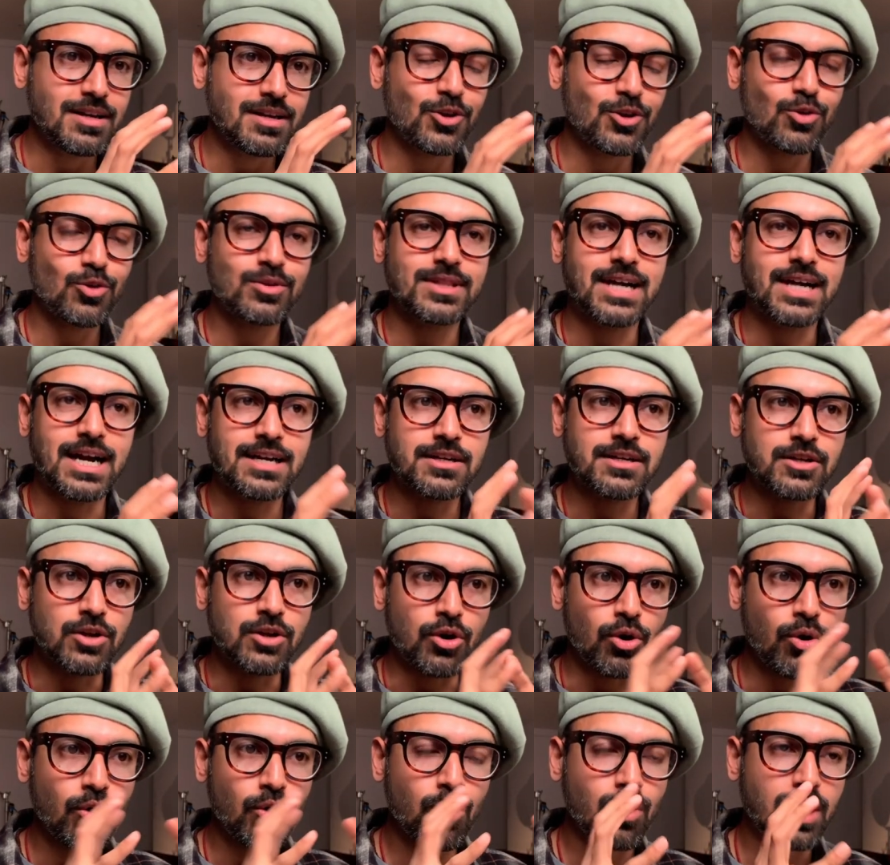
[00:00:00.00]
That
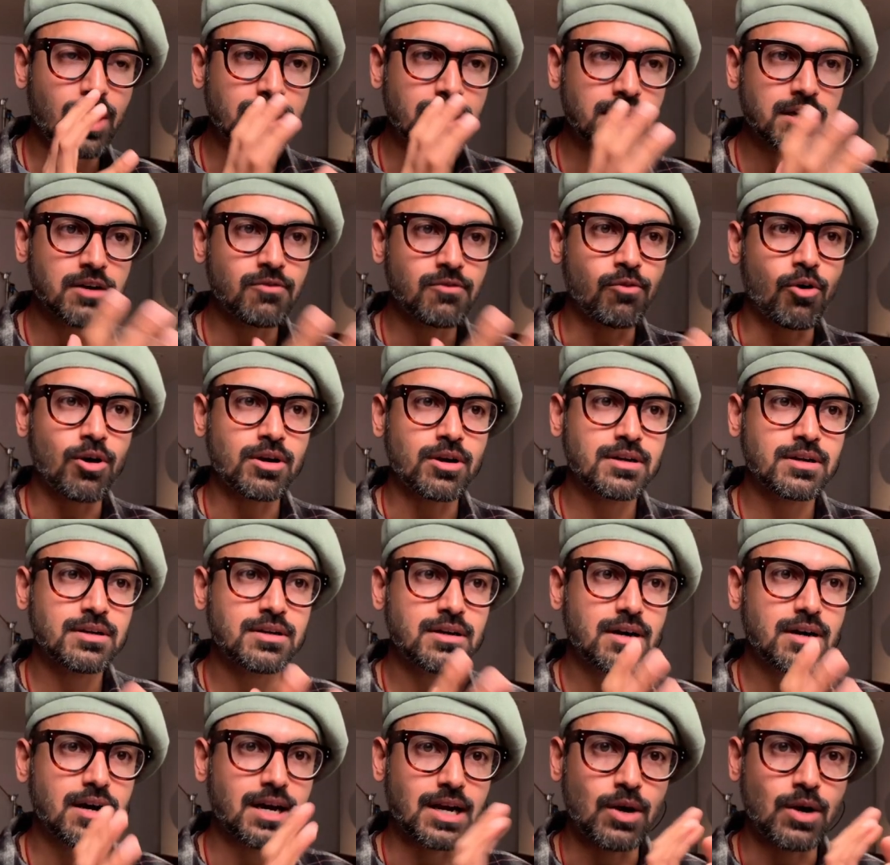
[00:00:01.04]
glow underwater
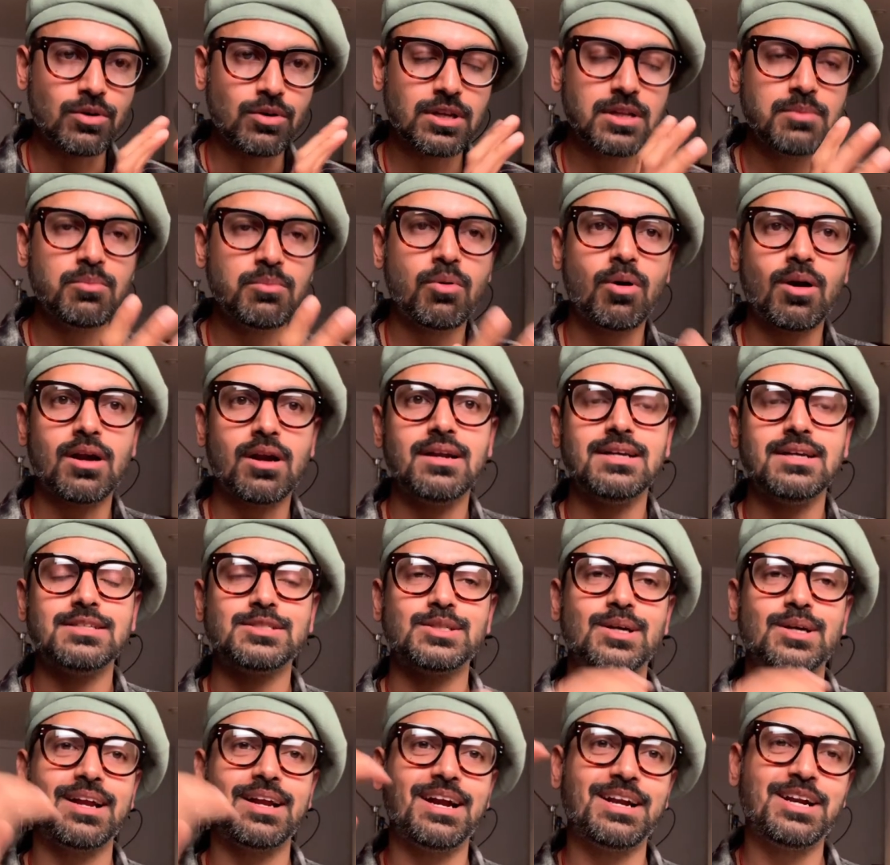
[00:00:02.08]
around the bottle is
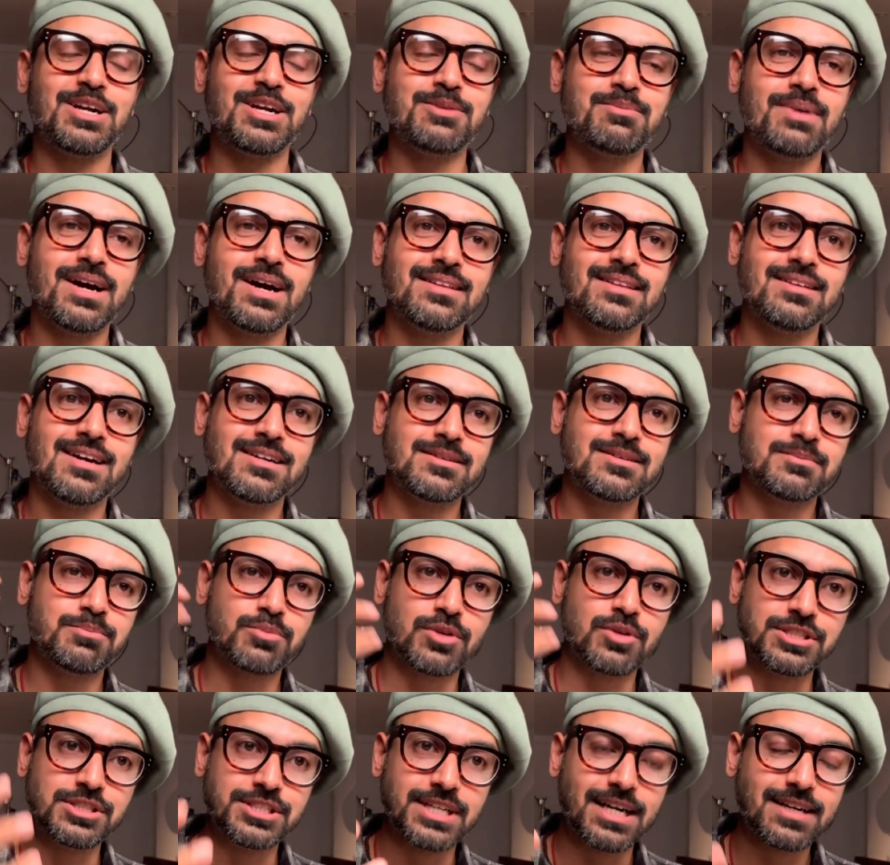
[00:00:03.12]
created by that
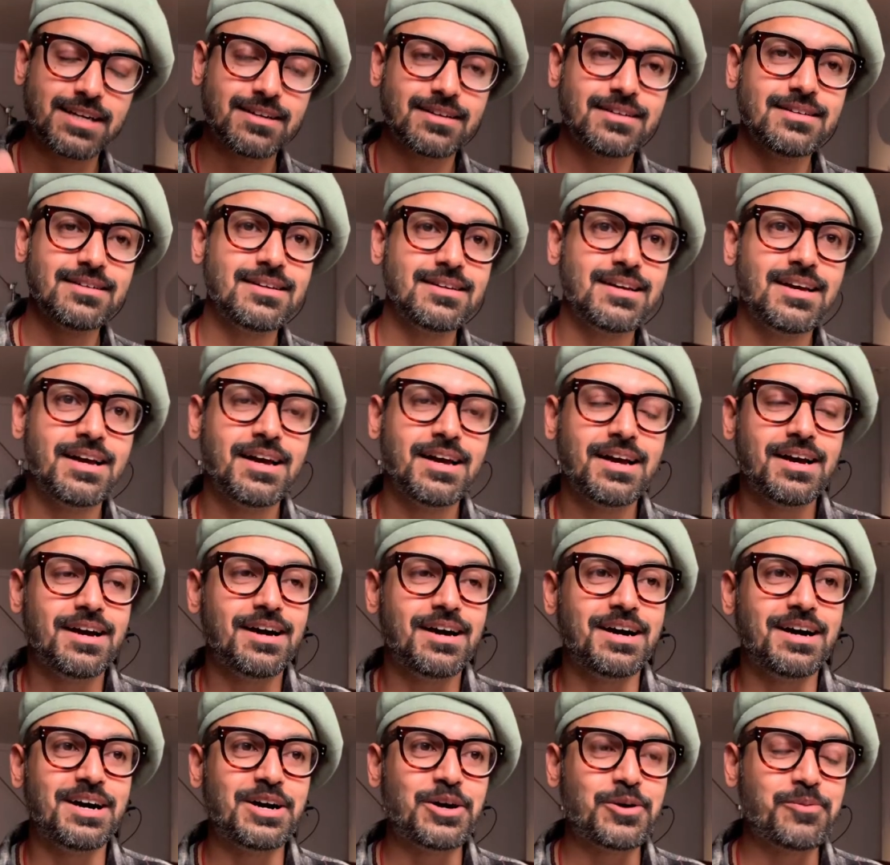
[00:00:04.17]
projector,
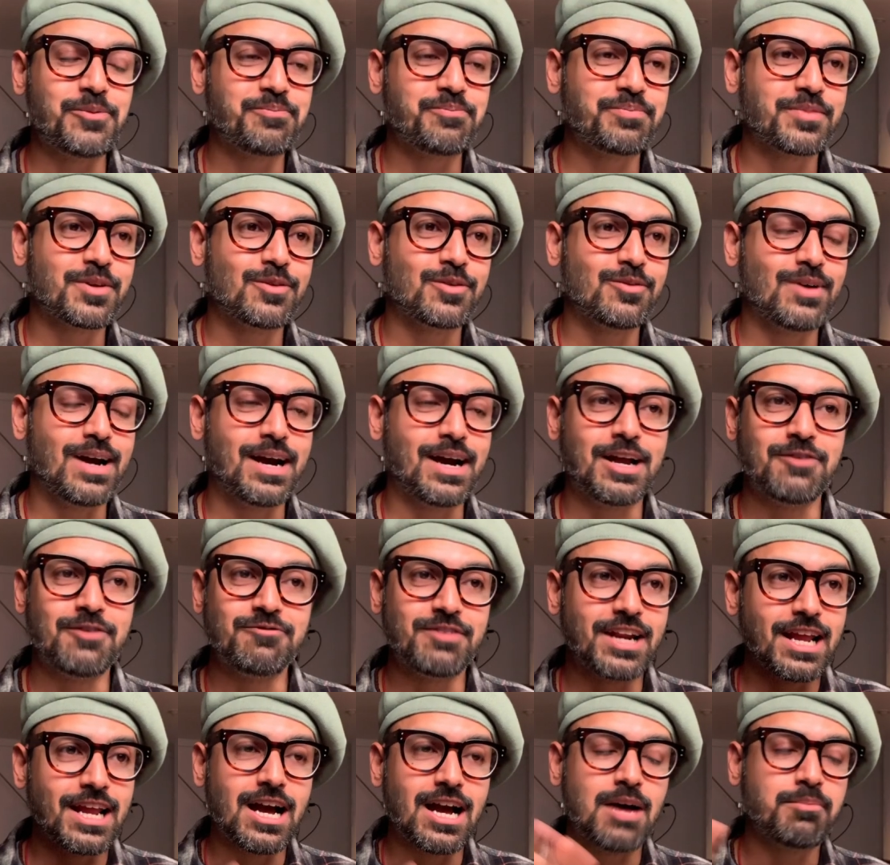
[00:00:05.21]
and I'm
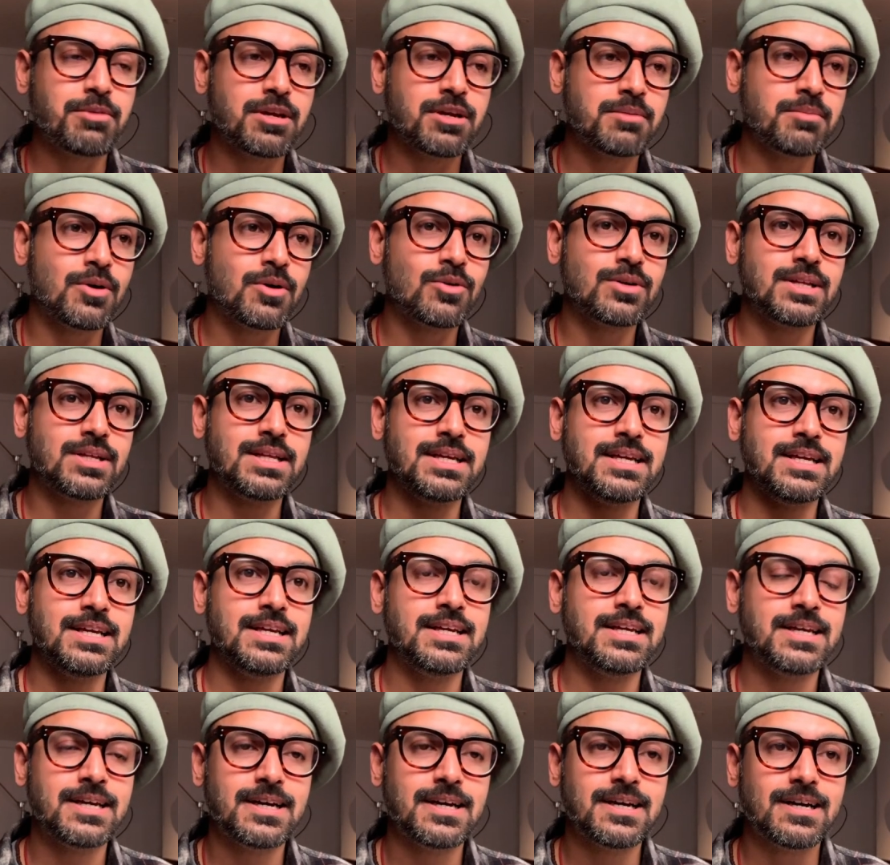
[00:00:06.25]
very happy about the
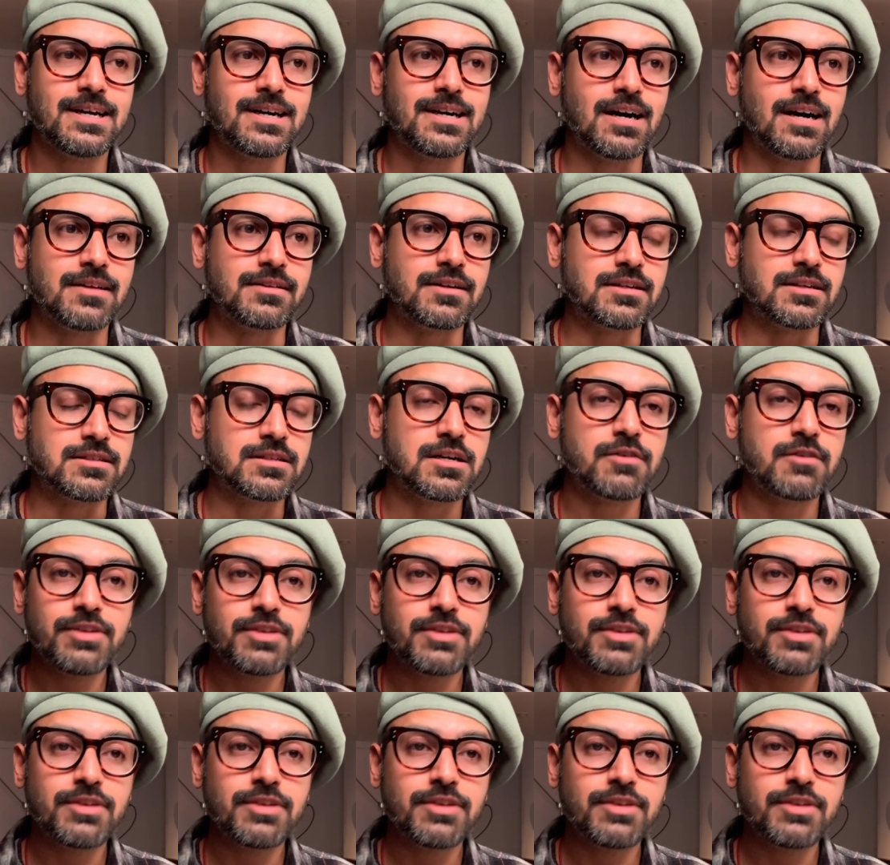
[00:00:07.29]
result.